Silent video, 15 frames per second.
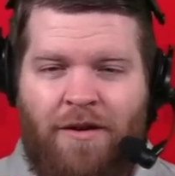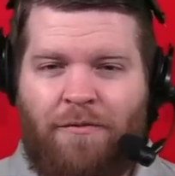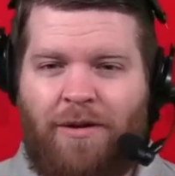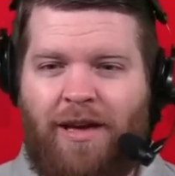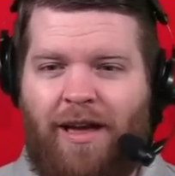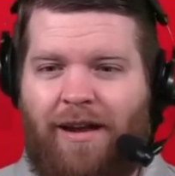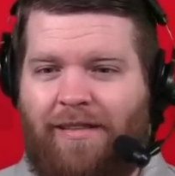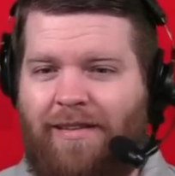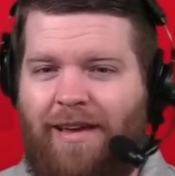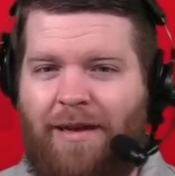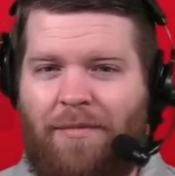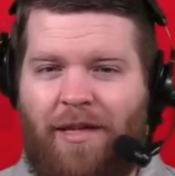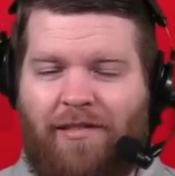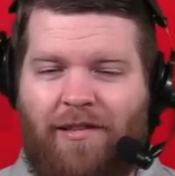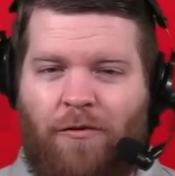We got a
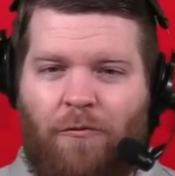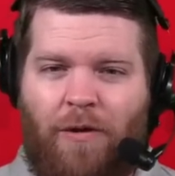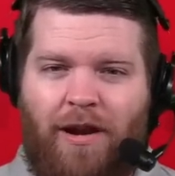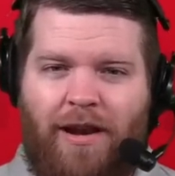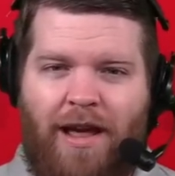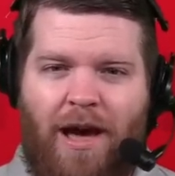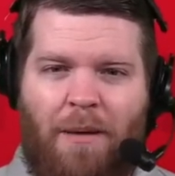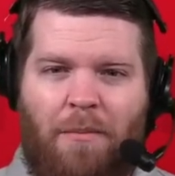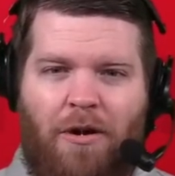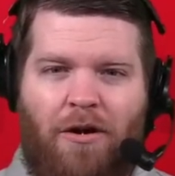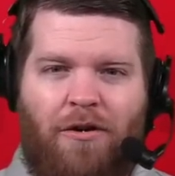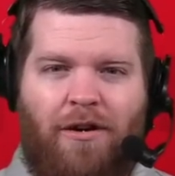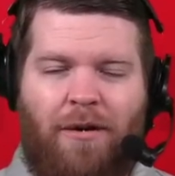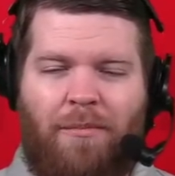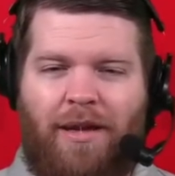team that's in win-now
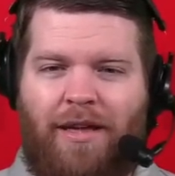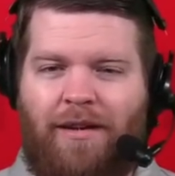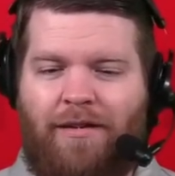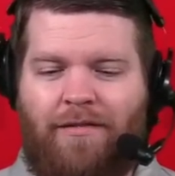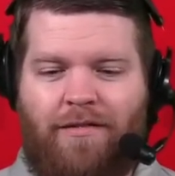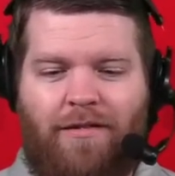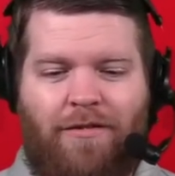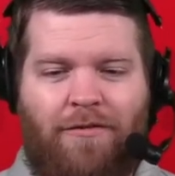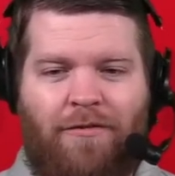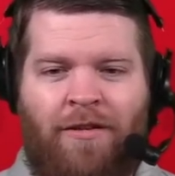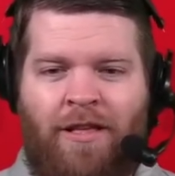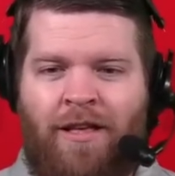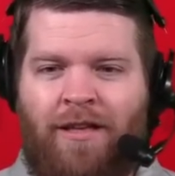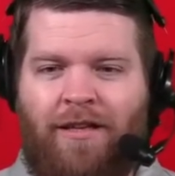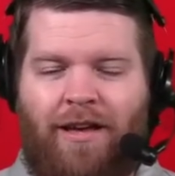mode. I mean, shoot,
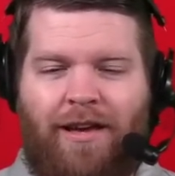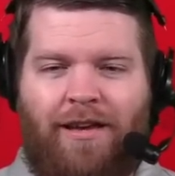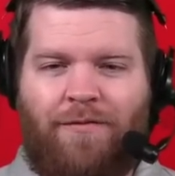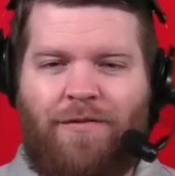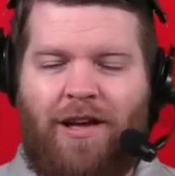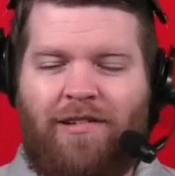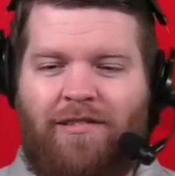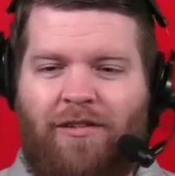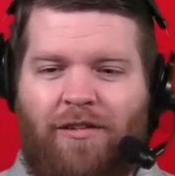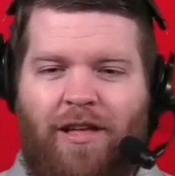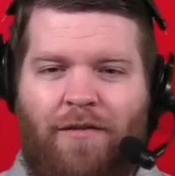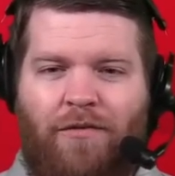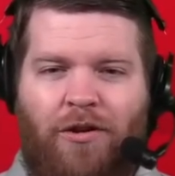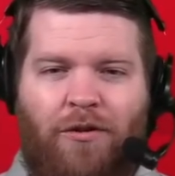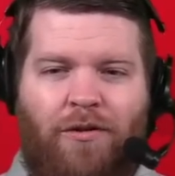like, if I still
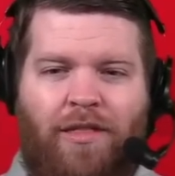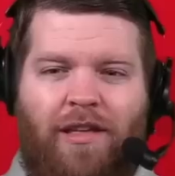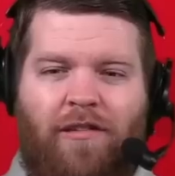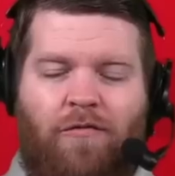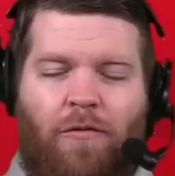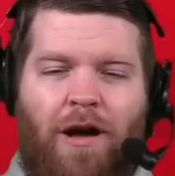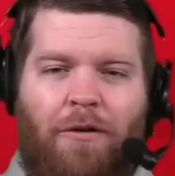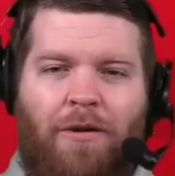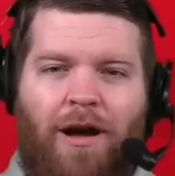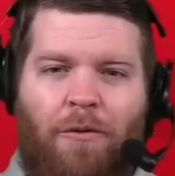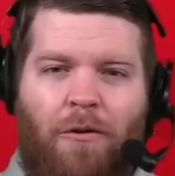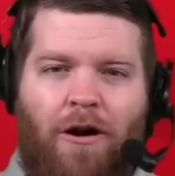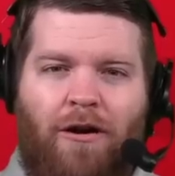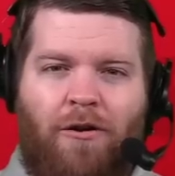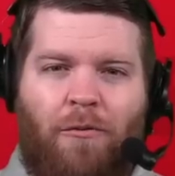love doing this, why would I
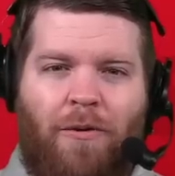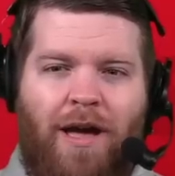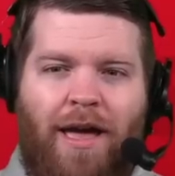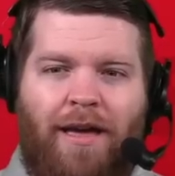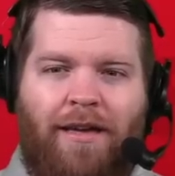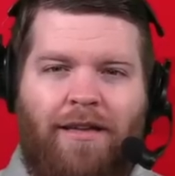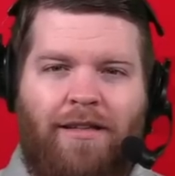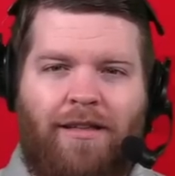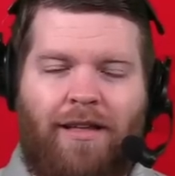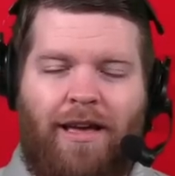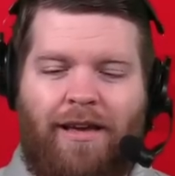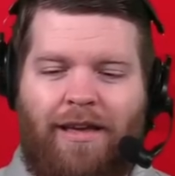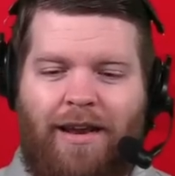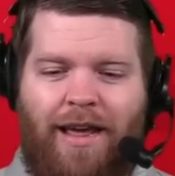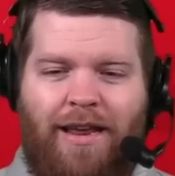walk away?
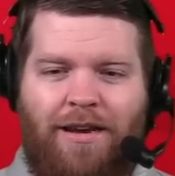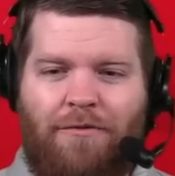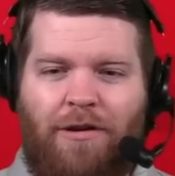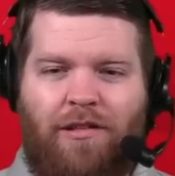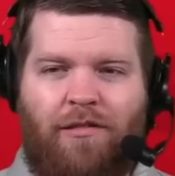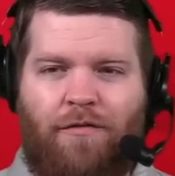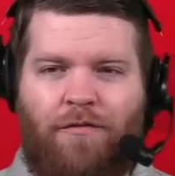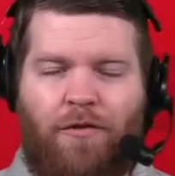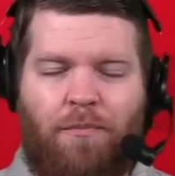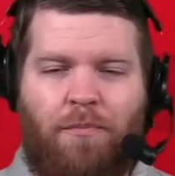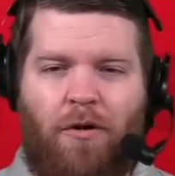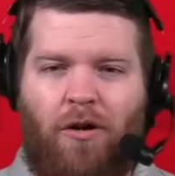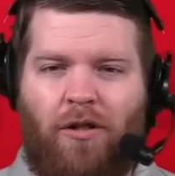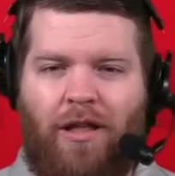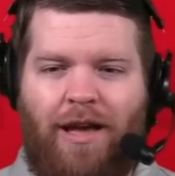Like, and Andy Reid's a
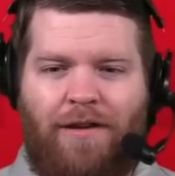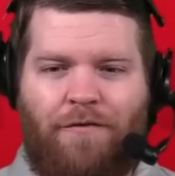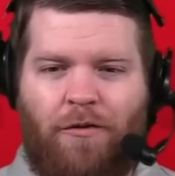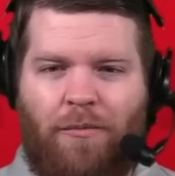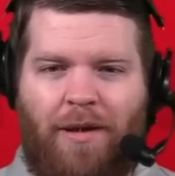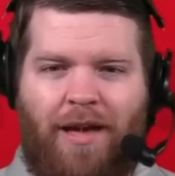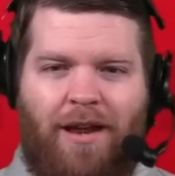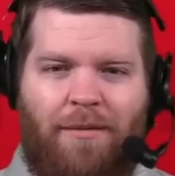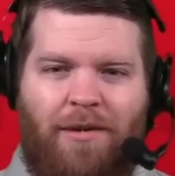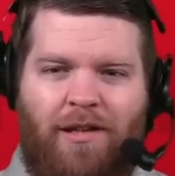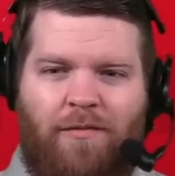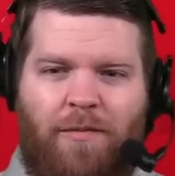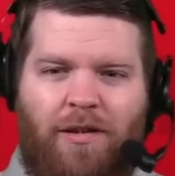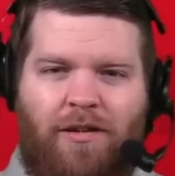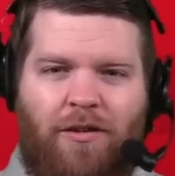football lifer, man. I mean,
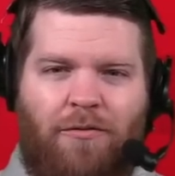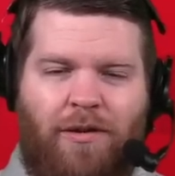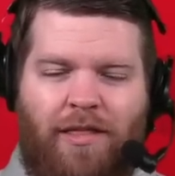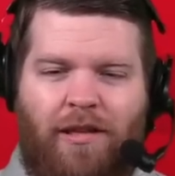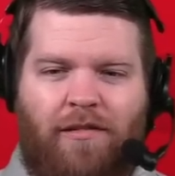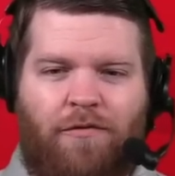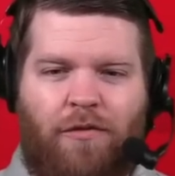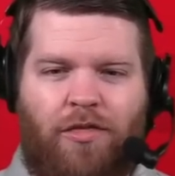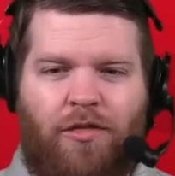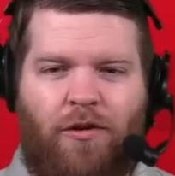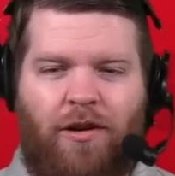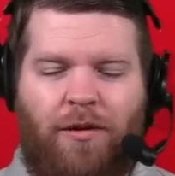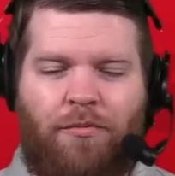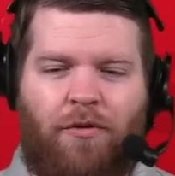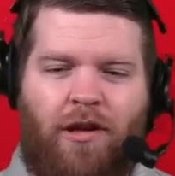he's been doing this for
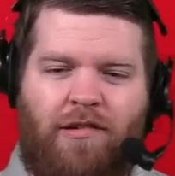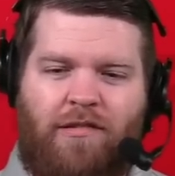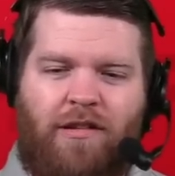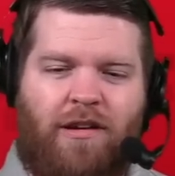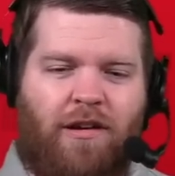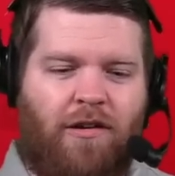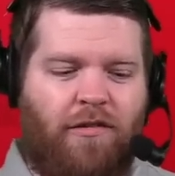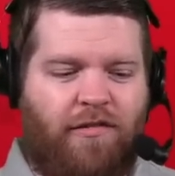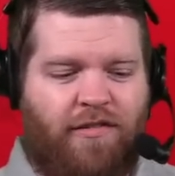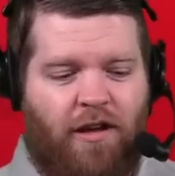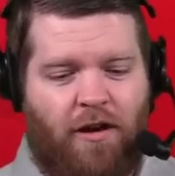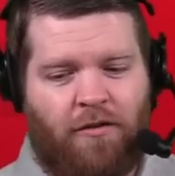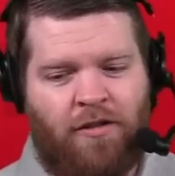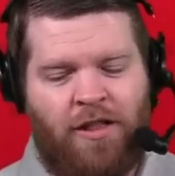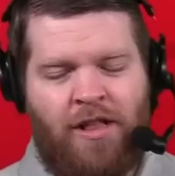30-plus years.
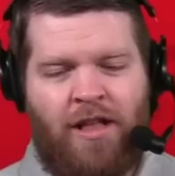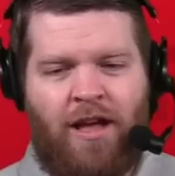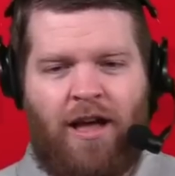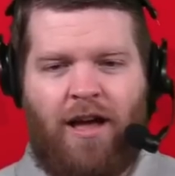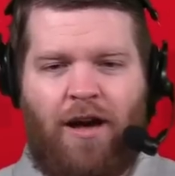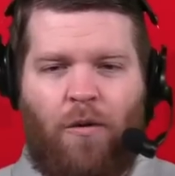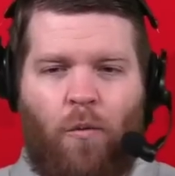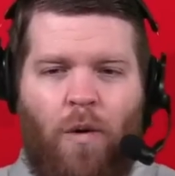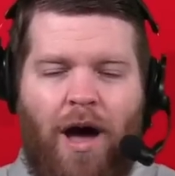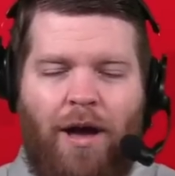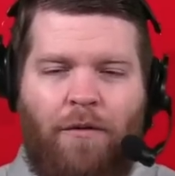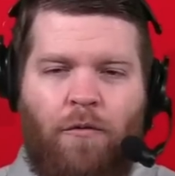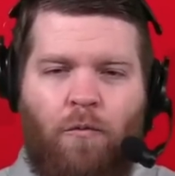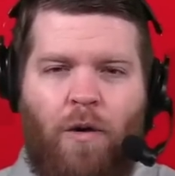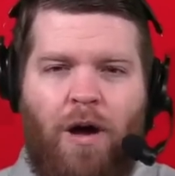So why
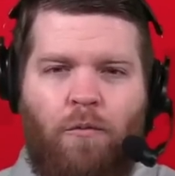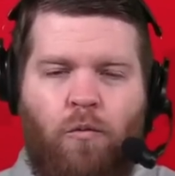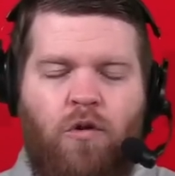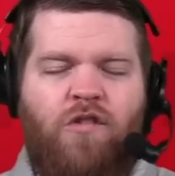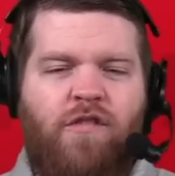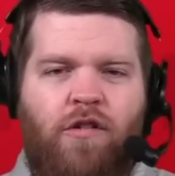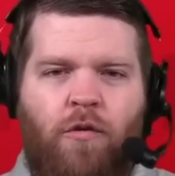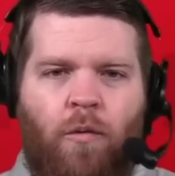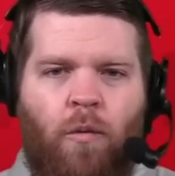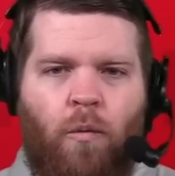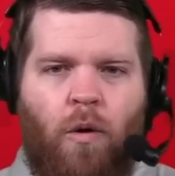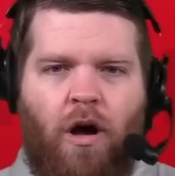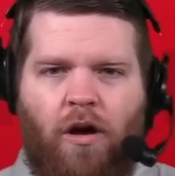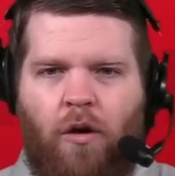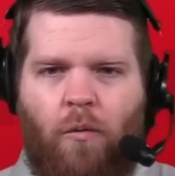would you
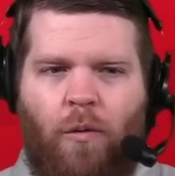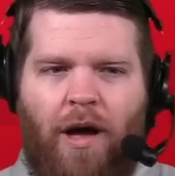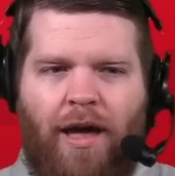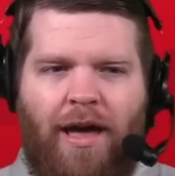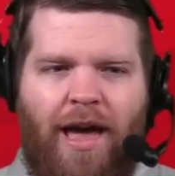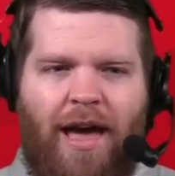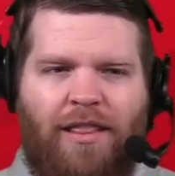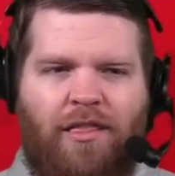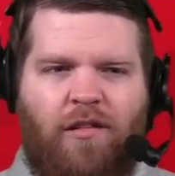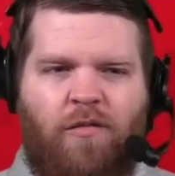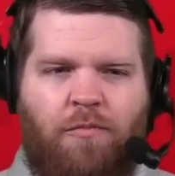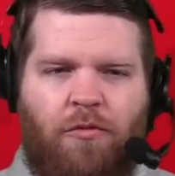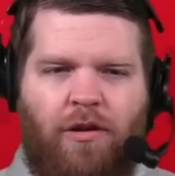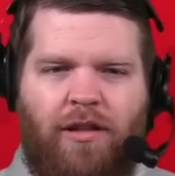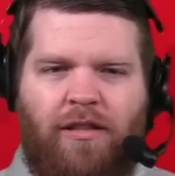walk away at this
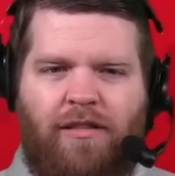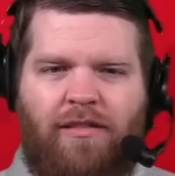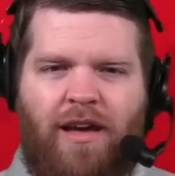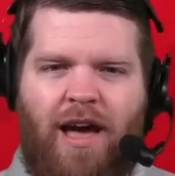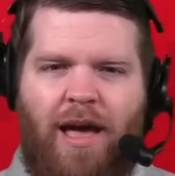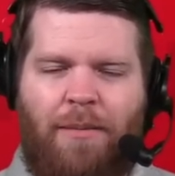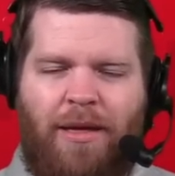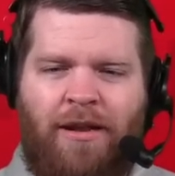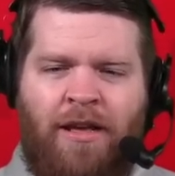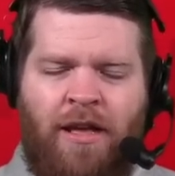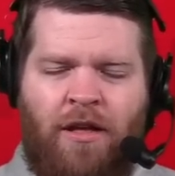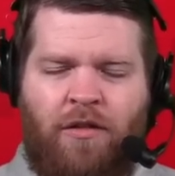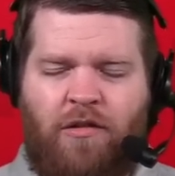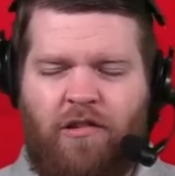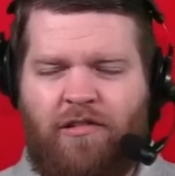point in time? And
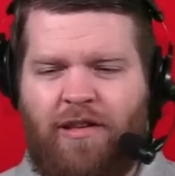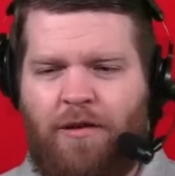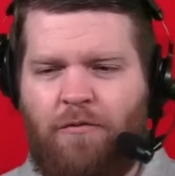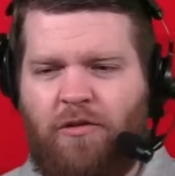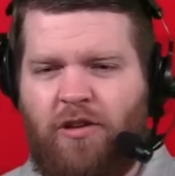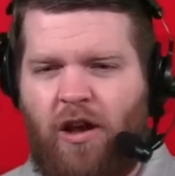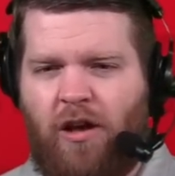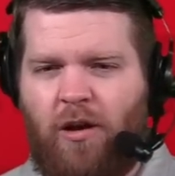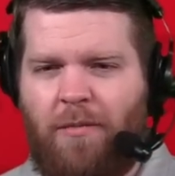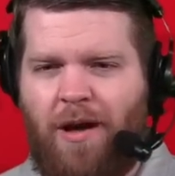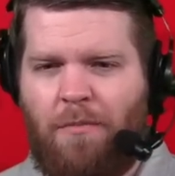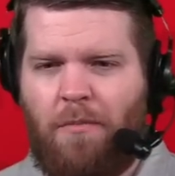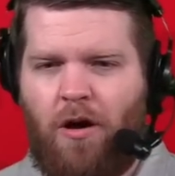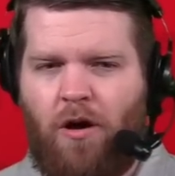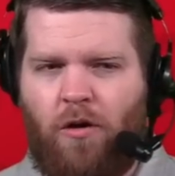just like we're talking
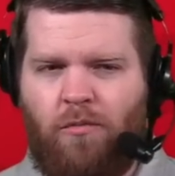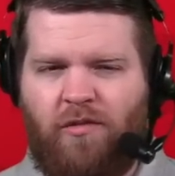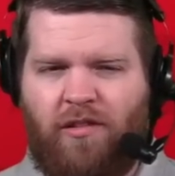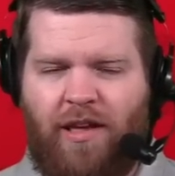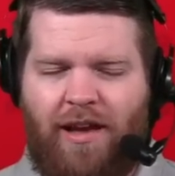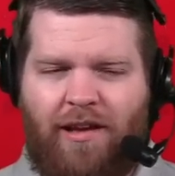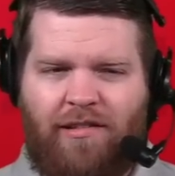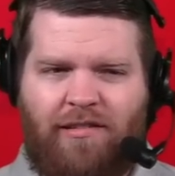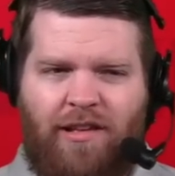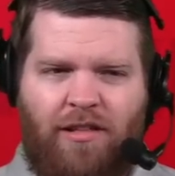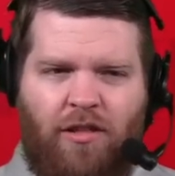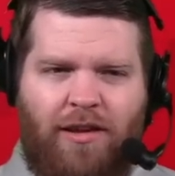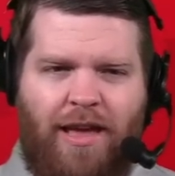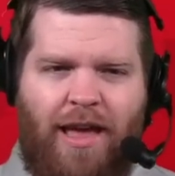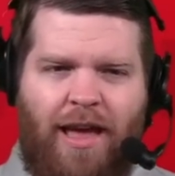about Mahomes' legacy,
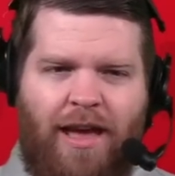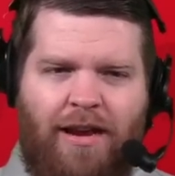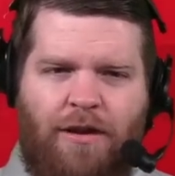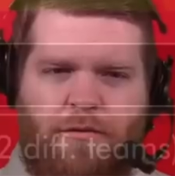look at Andy